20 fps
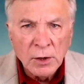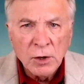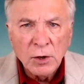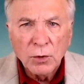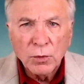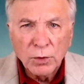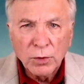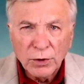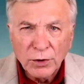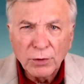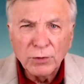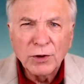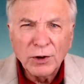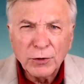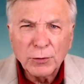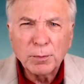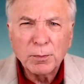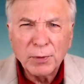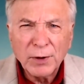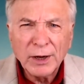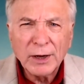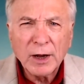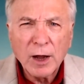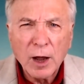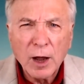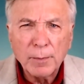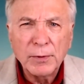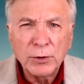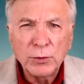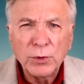When you just pick
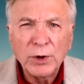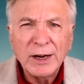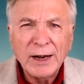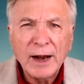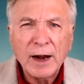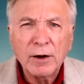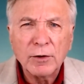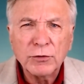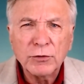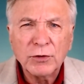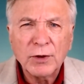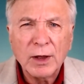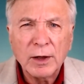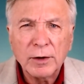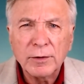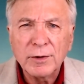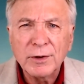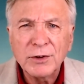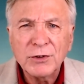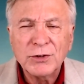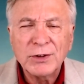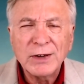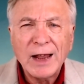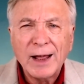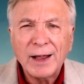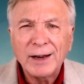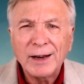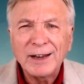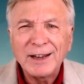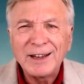up and read Aristotle, I mean, he's
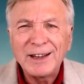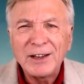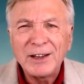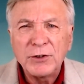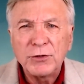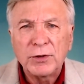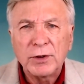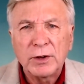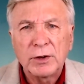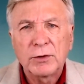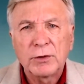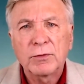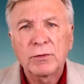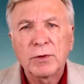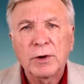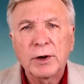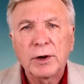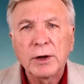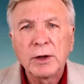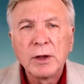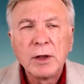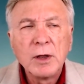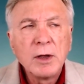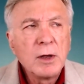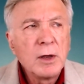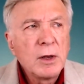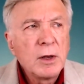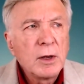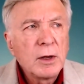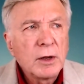not easy. He's very
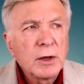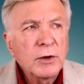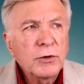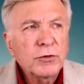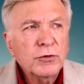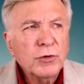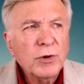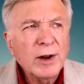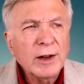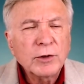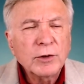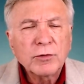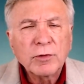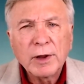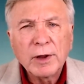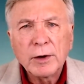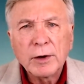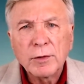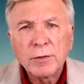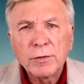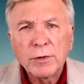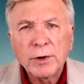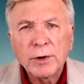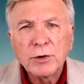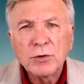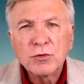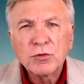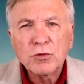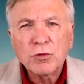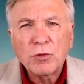he's translated in a
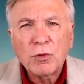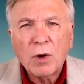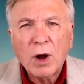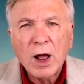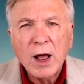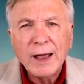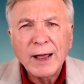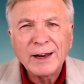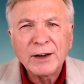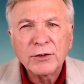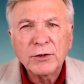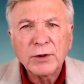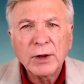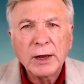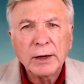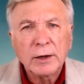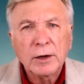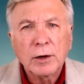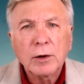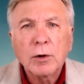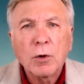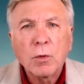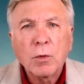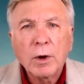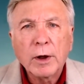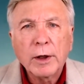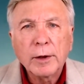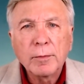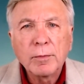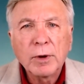very dry and technical
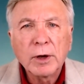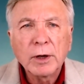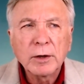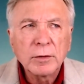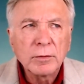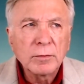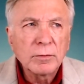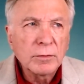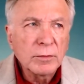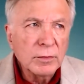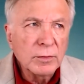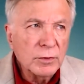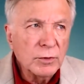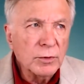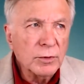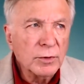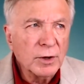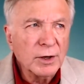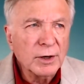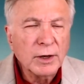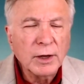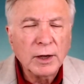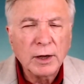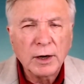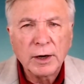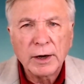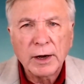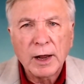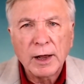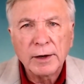way, but you can get
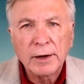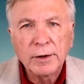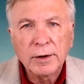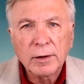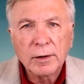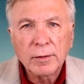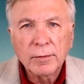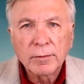an idea.